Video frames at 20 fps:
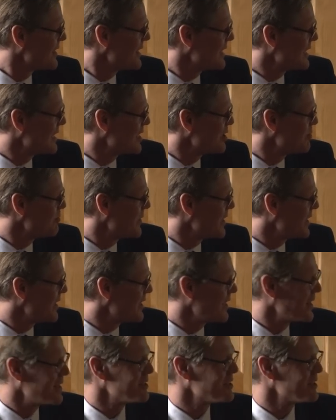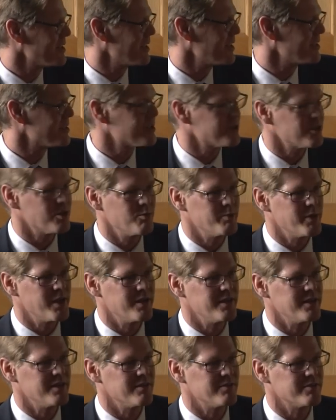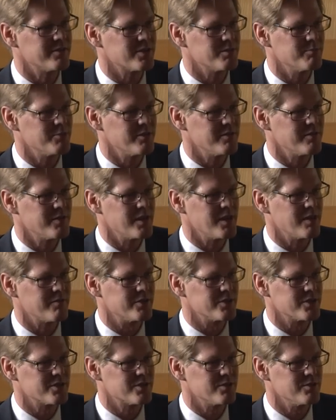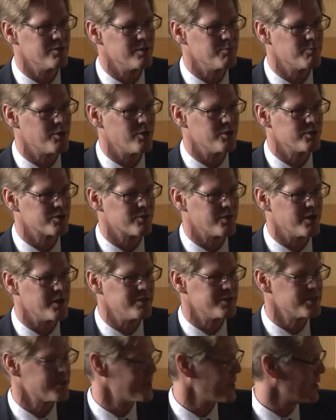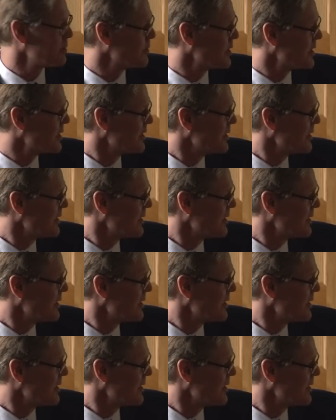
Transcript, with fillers: Um, and, and, and so many of, so many of the efforts to impose greater stigma